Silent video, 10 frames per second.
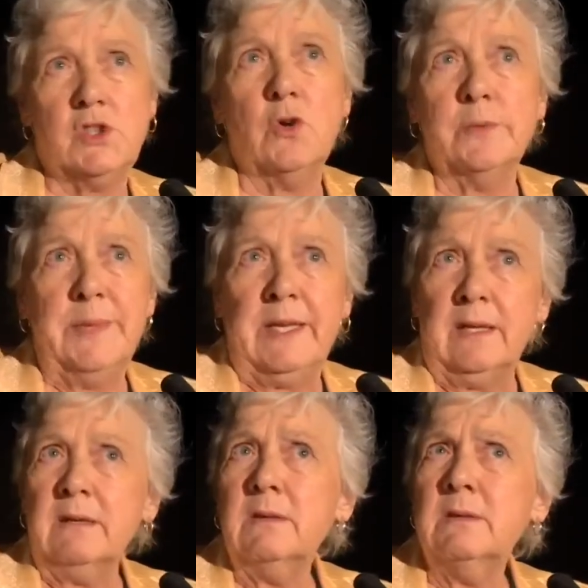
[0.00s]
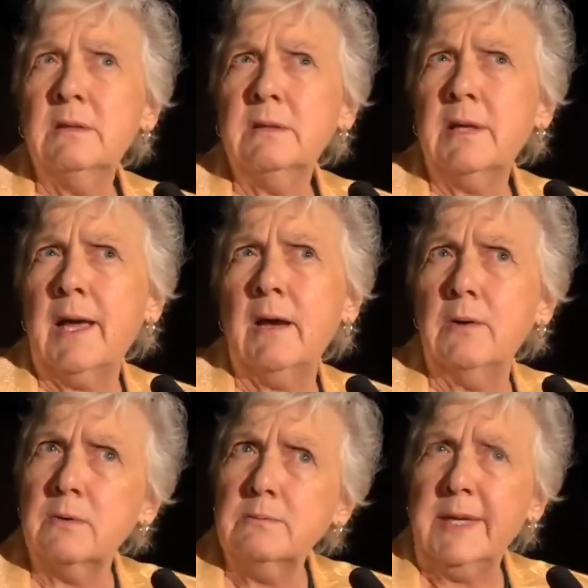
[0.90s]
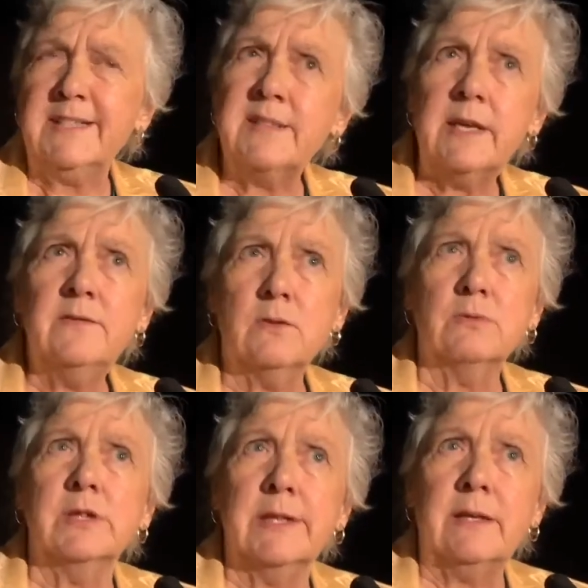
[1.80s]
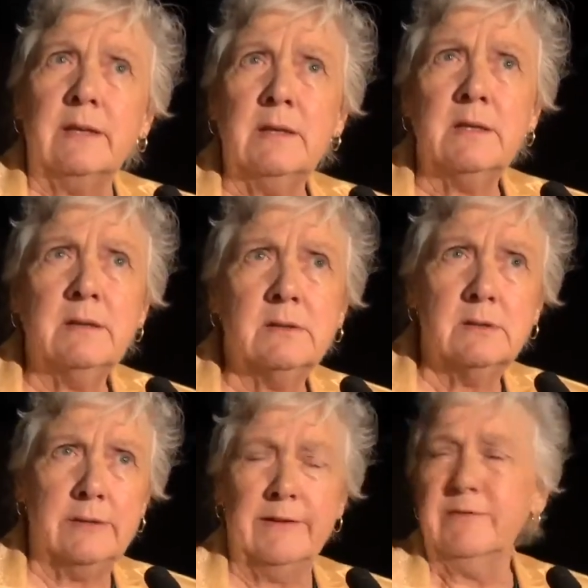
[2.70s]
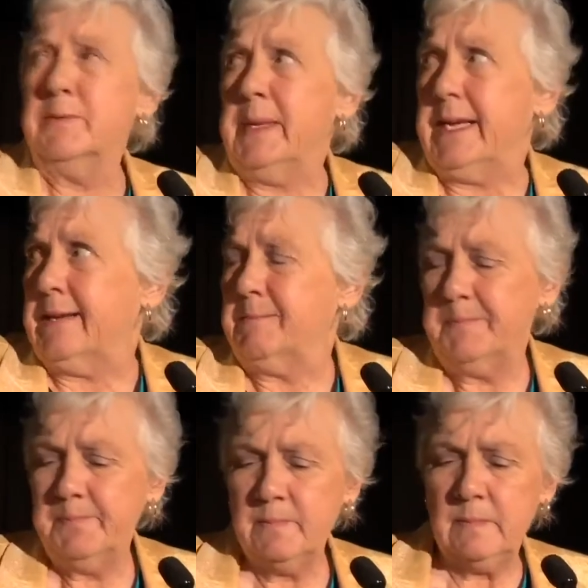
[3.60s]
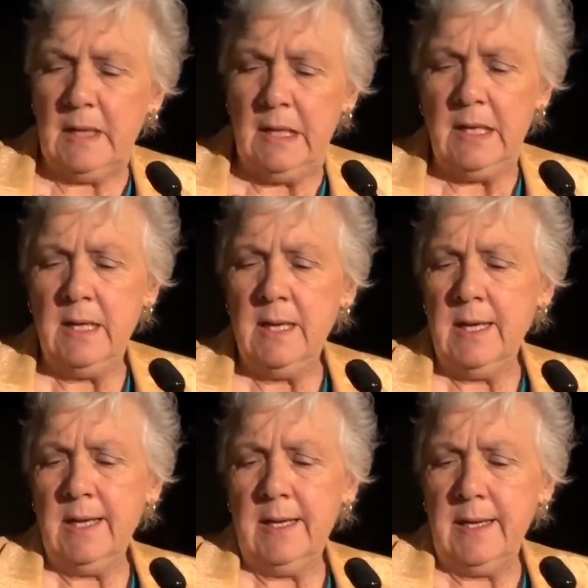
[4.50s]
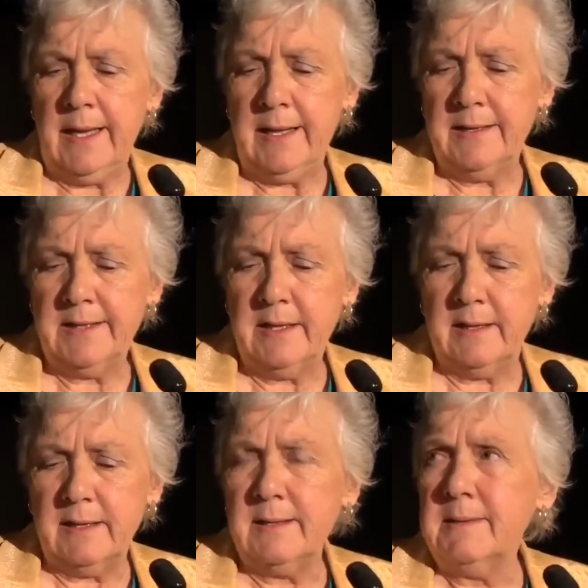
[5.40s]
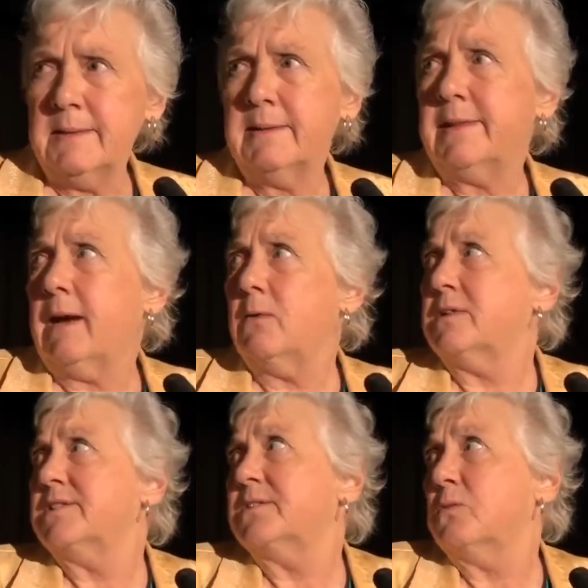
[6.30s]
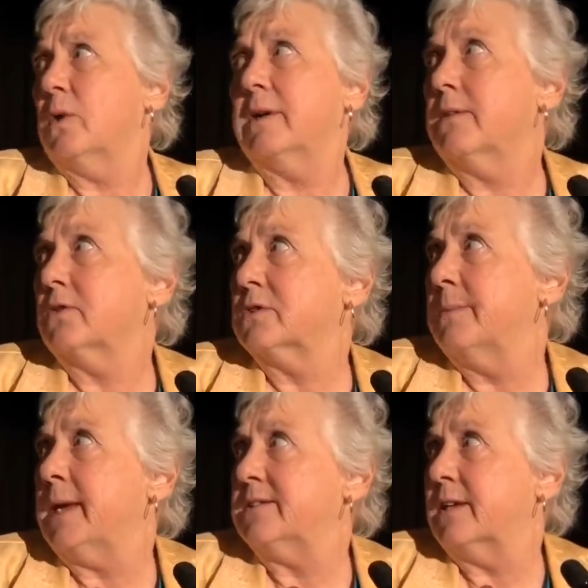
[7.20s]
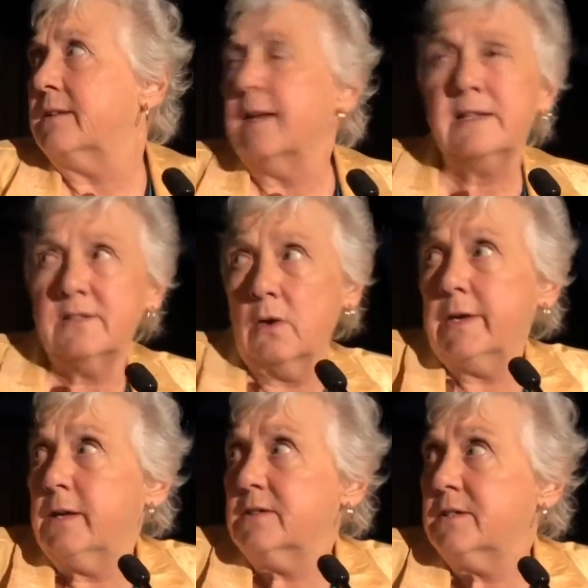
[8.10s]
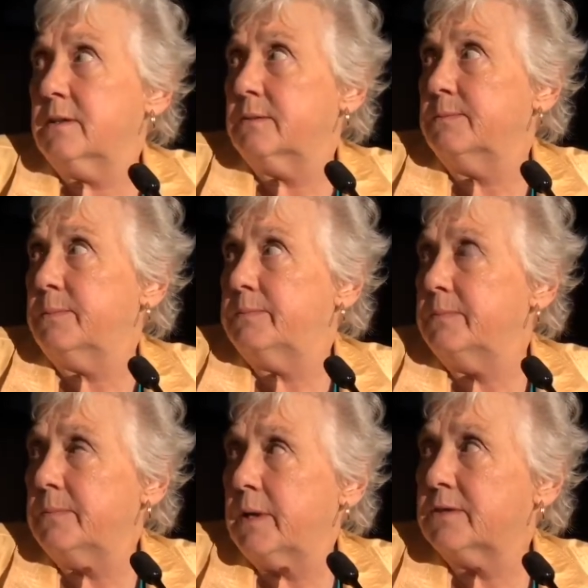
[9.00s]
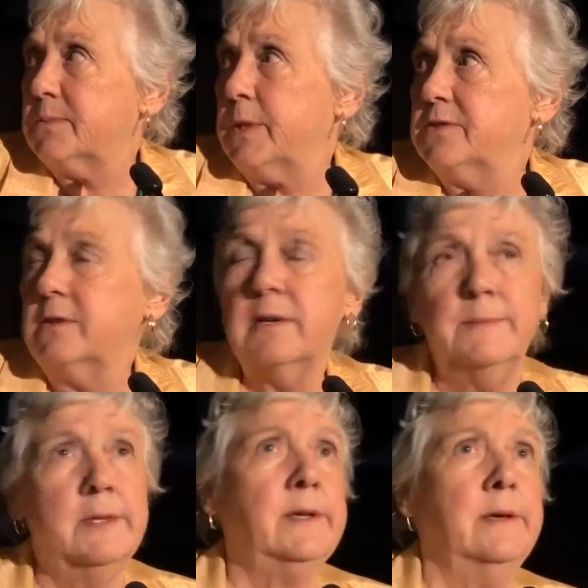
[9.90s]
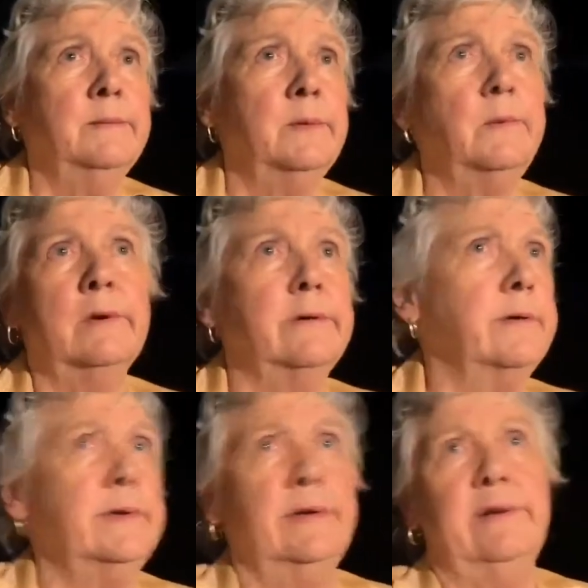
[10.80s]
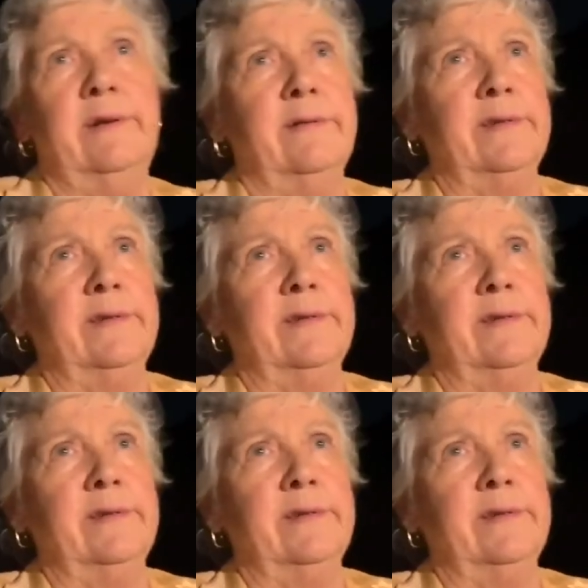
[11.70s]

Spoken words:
showed me how my Savior really loved me. And that was one of those amazing things. So here's a Spencer W. Kimmel portrait. I